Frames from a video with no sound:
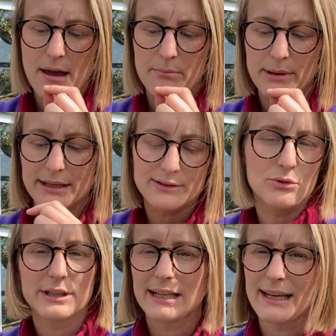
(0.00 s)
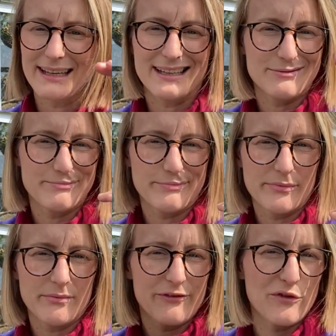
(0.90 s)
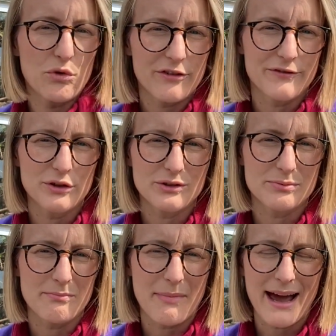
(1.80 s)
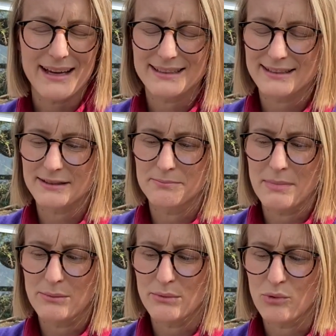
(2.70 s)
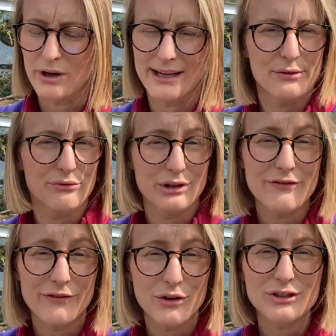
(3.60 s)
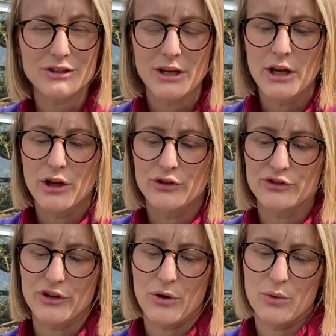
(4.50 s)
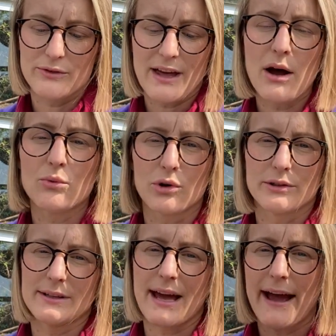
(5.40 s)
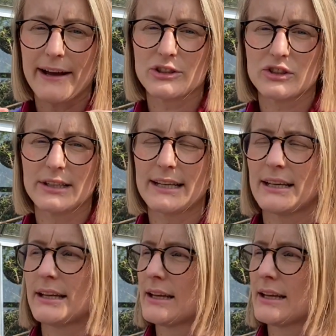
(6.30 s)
But it's only like 4 foot max, maybe more like 3 foot. So that one actually